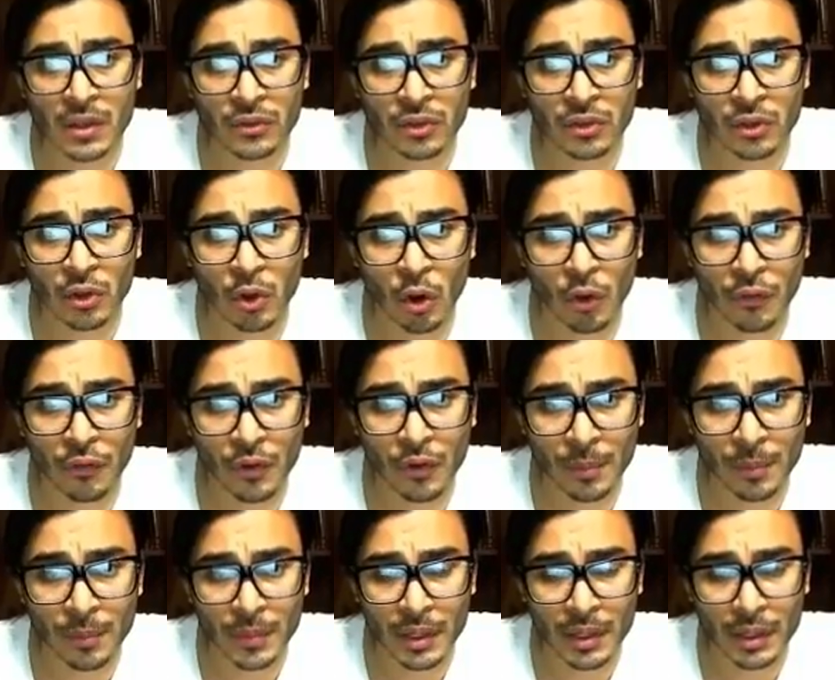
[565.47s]
to go
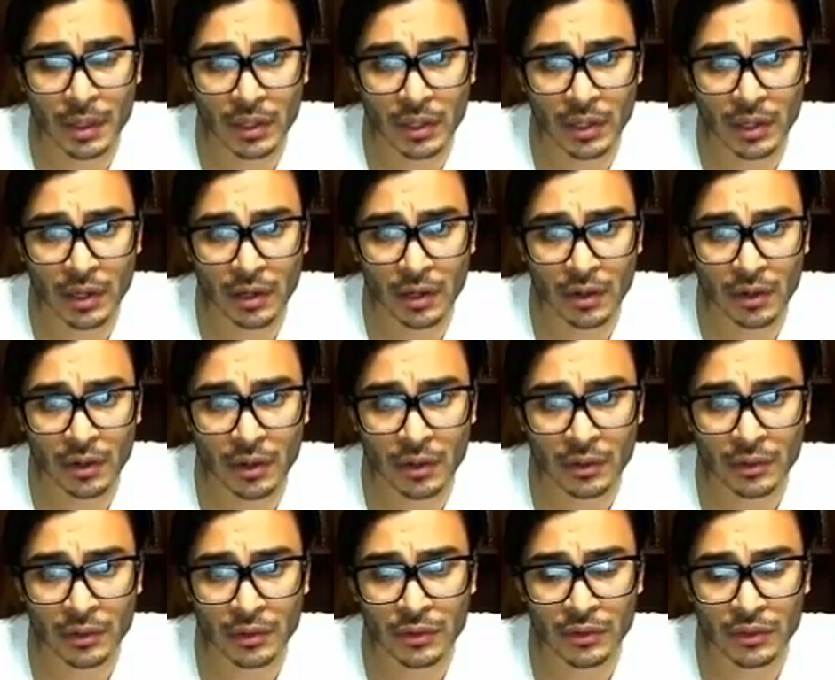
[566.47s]
from
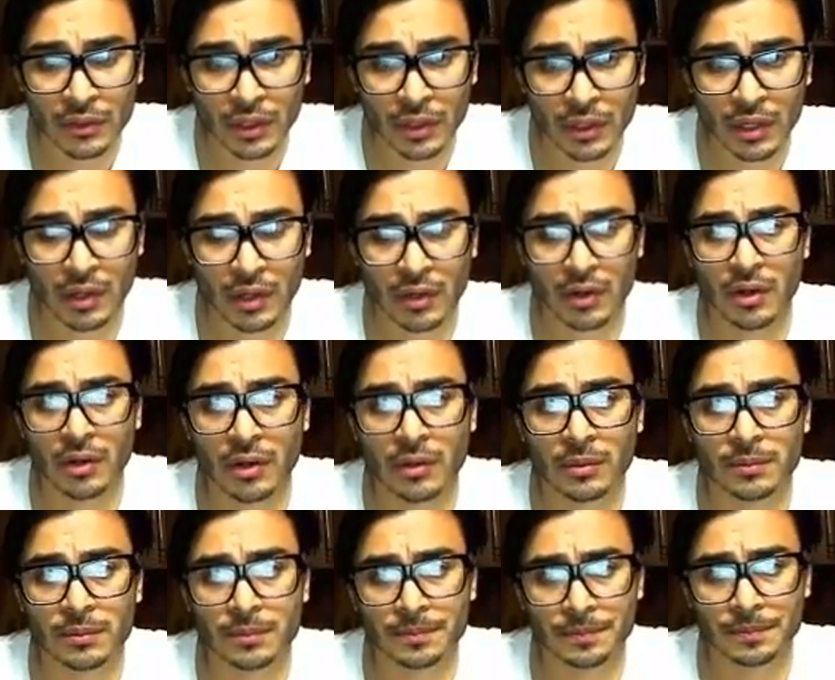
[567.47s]
here to
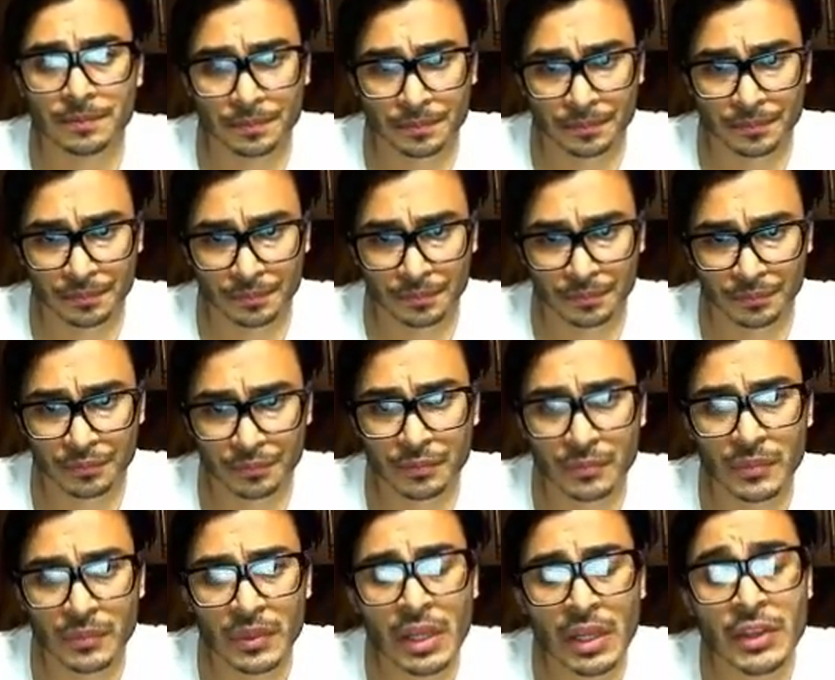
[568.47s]
here,
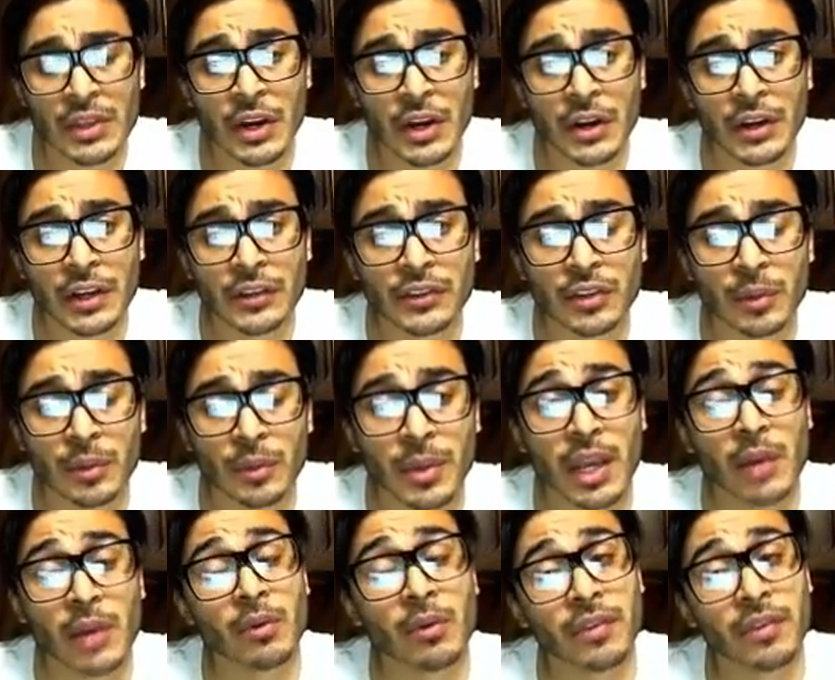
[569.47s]
there needs to
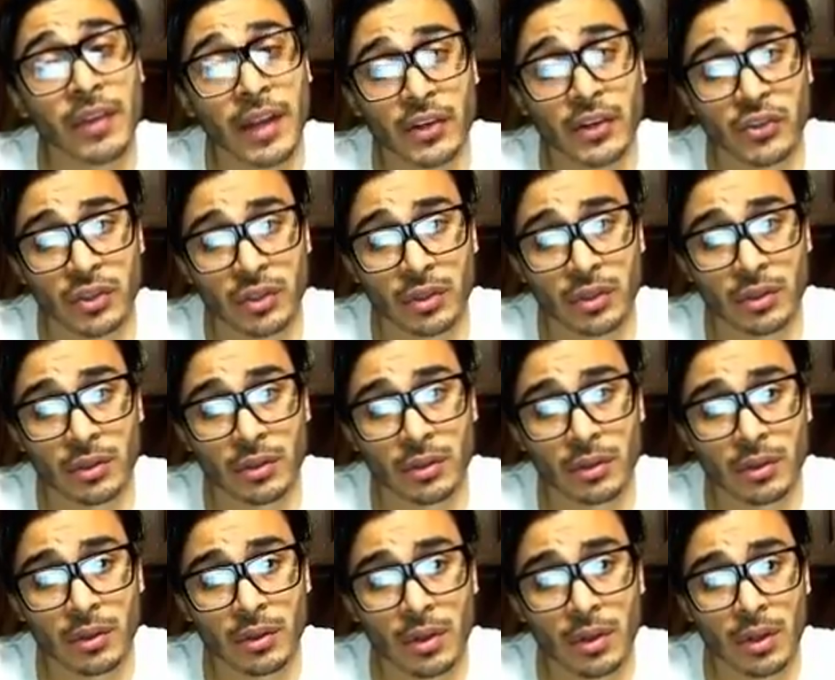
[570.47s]
be a reflection.
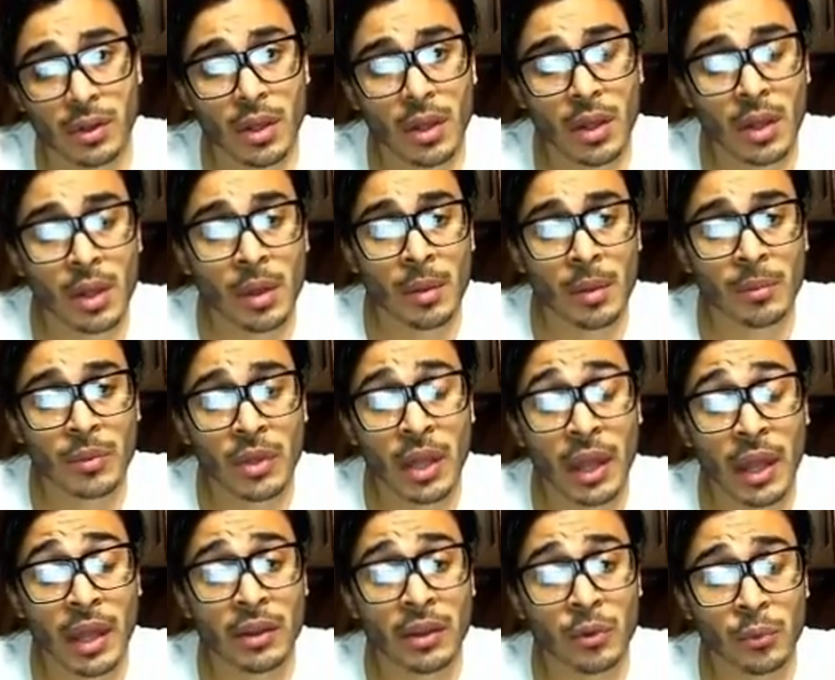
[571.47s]

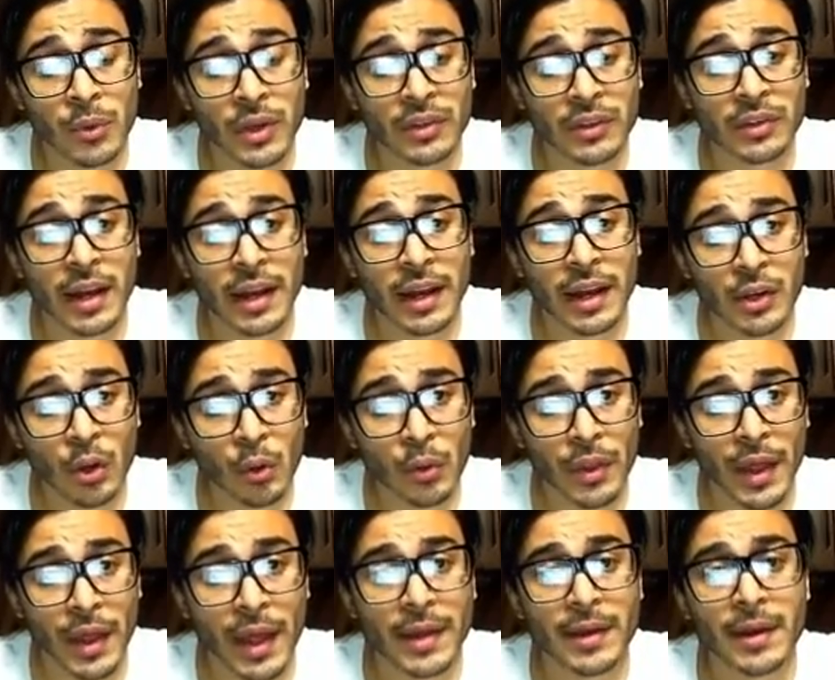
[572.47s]
And the reason I know
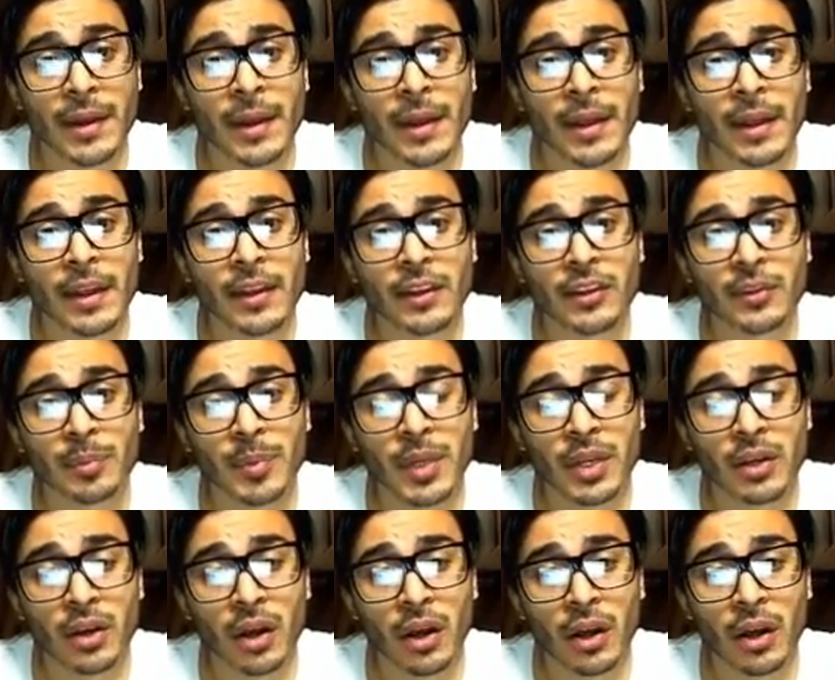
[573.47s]
that is
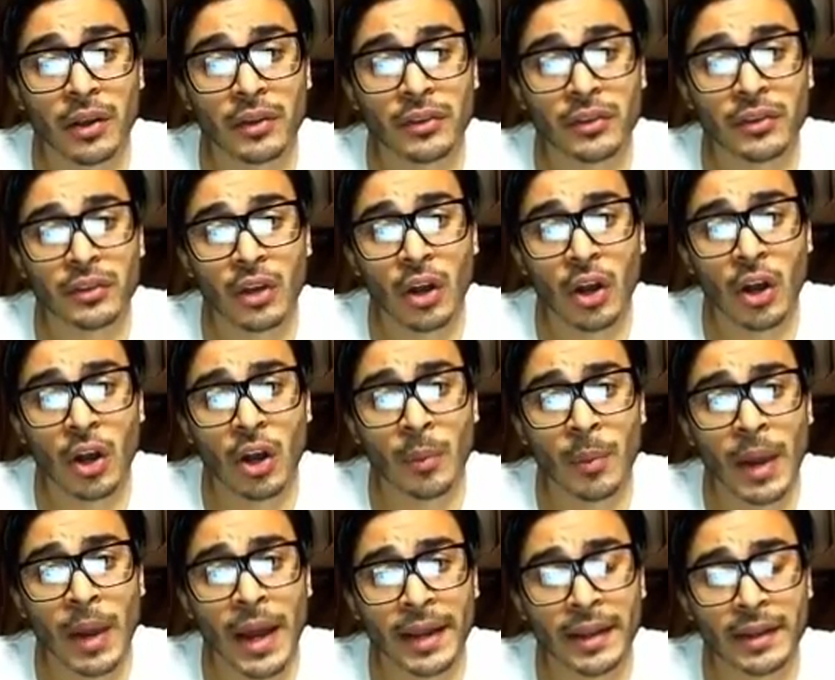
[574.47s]
because
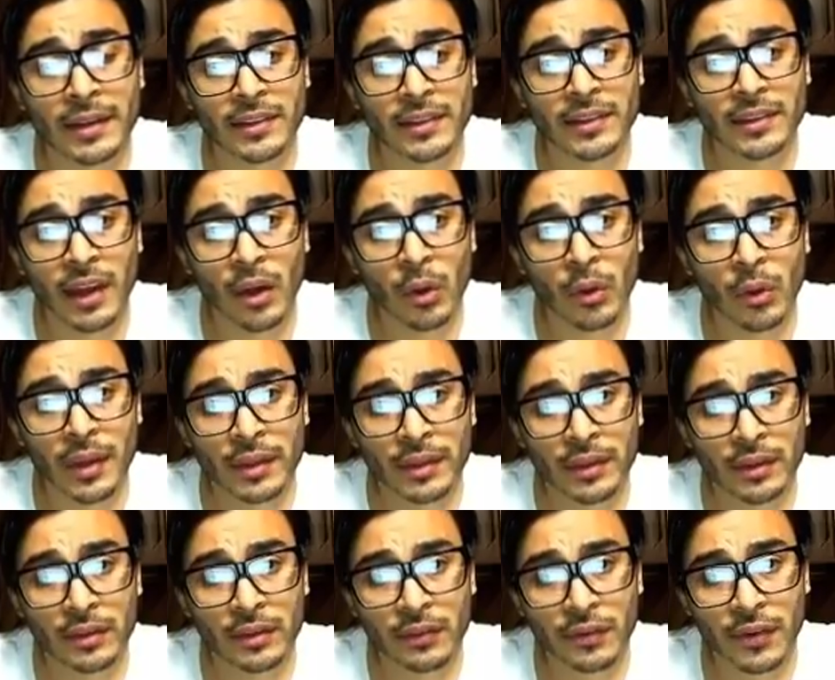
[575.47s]
I can tell that
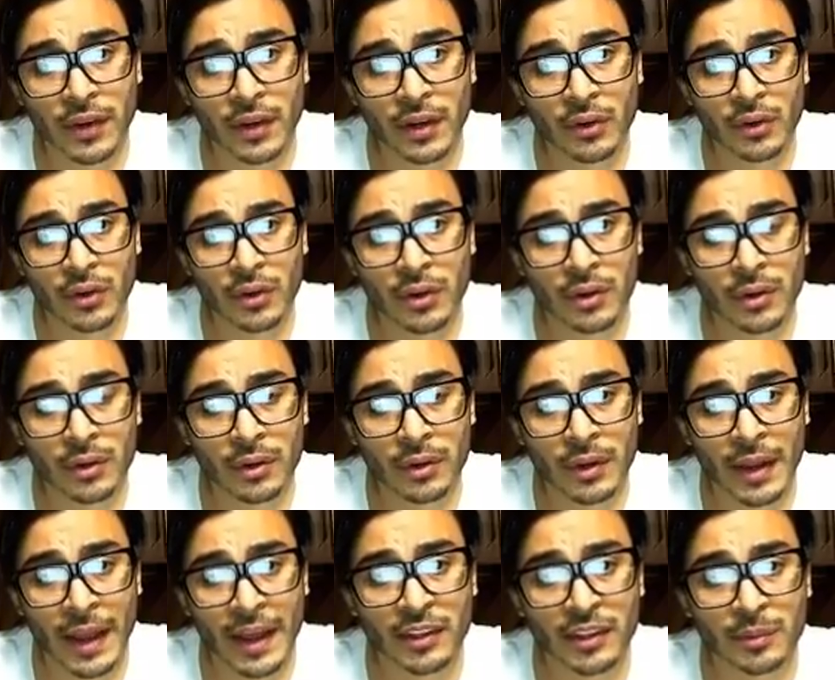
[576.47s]
this figure
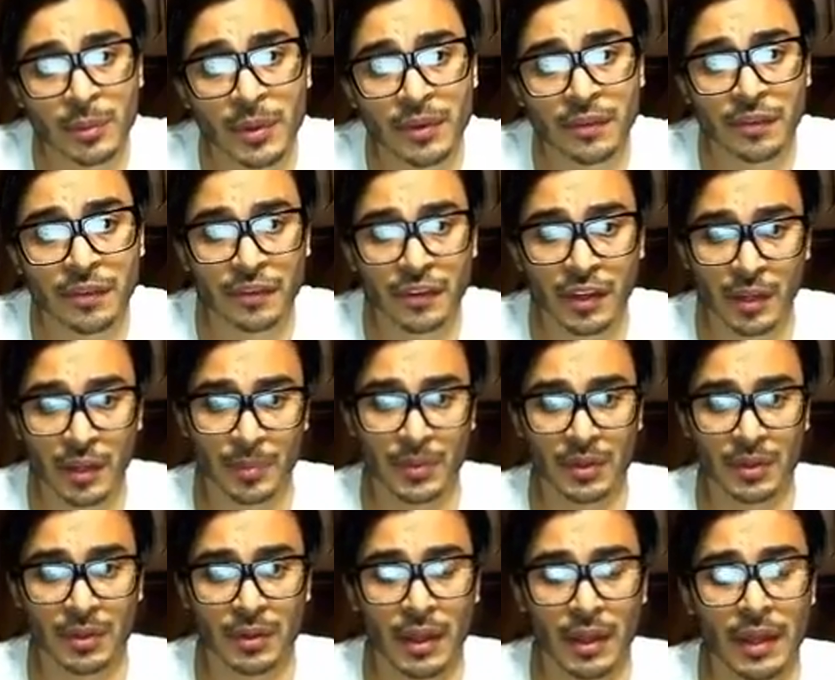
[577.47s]
has been
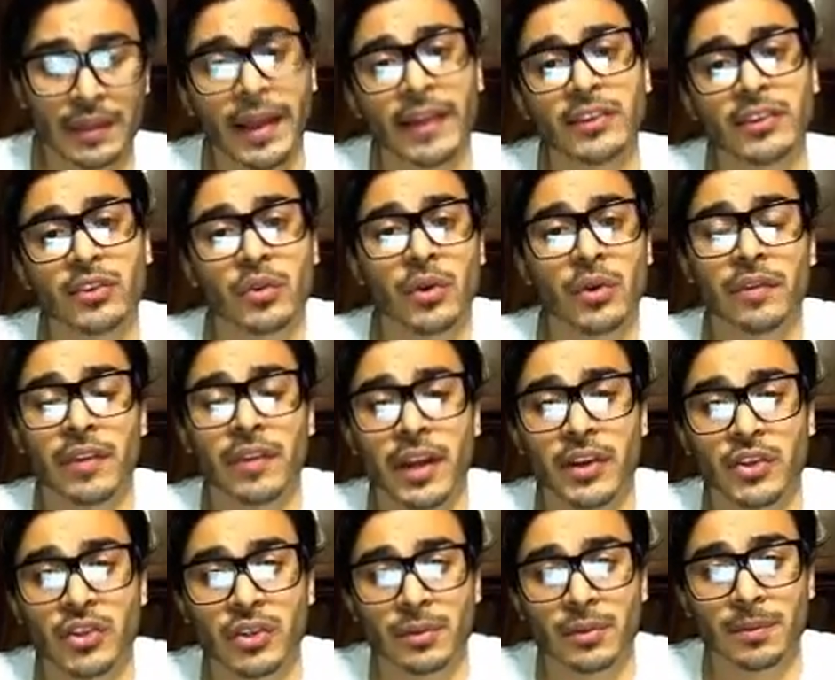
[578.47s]
flipped, and that's a
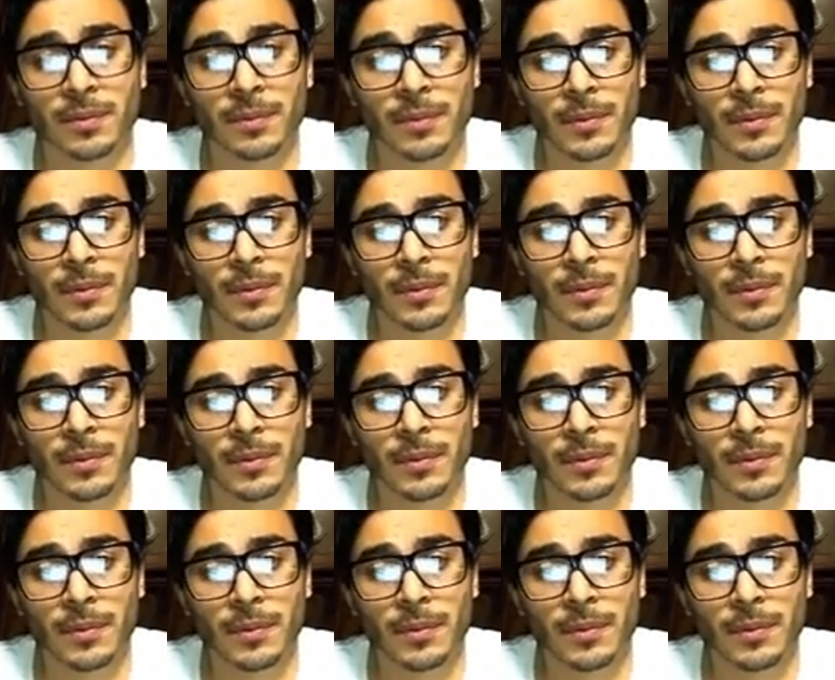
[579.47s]
reflection.